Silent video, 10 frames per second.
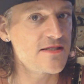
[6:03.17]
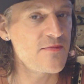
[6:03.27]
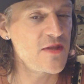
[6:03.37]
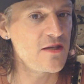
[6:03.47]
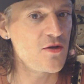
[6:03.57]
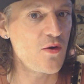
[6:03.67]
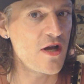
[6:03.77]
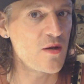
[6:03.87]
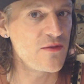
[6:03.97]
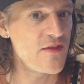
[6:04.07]
something going
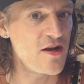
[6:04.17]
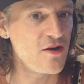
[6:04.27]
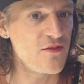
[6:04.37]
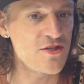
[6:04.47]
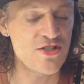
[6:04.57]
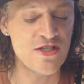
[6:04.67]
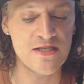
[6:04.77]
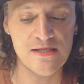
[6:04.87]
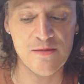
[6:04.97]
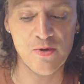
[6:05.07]
on with there, and then
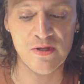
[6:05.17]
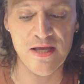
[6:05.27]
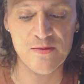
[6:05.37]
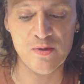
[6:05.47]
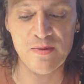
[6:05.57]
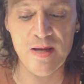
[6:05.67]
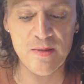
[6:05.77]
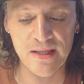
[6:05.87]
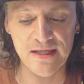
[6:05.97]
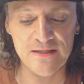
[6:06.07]
she's a proclaimed
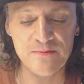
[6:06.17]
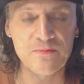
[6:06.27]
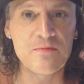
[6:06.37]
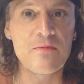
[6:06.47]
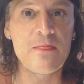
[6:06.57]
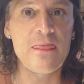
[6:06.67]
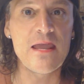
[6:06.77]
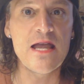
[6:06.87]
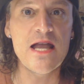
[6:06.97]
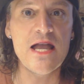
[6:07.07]
Republican.
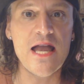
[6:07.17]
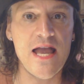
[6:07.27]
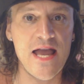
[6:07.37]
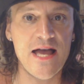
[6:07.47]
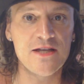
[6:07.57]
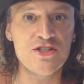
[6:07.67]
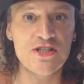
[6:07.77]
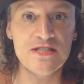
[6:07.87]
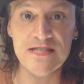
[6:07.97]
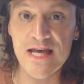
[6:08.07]
And
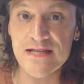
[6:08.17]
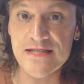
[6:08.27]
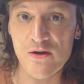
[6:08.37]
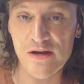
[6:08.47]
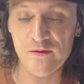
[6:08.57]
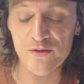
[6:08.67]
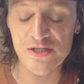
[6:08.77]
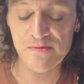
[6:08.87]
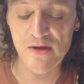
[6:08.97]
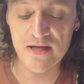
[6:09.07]
she says, however,
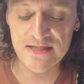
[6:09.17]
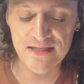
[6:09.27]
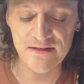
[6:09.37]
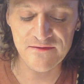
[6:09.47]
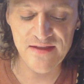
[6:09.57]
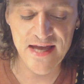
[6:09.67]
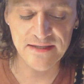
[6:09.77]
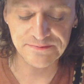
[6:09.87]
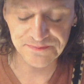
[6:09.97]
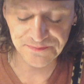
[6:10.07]
which is positive,
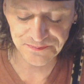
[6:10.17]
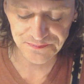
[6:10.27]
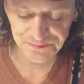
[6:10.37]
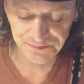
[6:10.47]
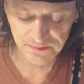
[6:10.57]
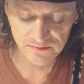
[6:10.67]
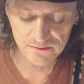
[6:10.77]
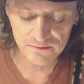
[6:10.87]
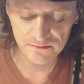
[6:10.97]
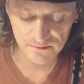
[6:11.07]
that
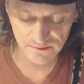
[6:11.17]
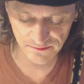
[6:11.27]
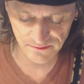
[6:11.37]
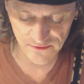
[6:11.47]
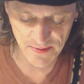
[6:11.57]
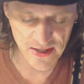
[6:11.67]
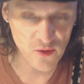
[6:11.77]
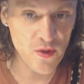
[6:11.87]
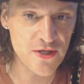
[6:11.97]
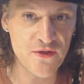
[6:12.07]
no
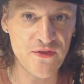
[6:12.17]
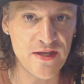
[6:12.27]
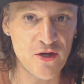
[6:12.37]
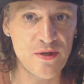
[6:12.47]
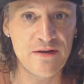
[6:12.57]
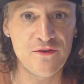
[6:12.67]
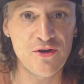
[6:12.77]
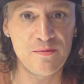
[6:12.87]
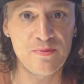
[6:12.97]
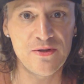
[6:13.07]
matter what you think or whatever
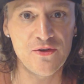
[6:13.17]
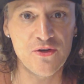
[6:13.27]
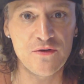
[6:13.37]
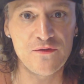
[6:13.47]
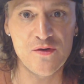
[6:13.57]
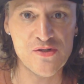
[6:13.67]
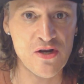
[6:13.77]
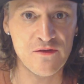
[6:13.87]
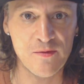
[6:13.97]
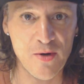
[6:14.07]
your political views
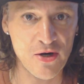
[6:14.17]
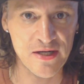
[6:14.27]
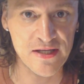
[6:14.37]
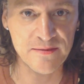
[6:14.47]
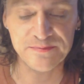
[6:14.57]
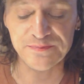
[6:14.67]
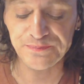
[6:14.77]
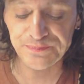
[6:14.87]
are for party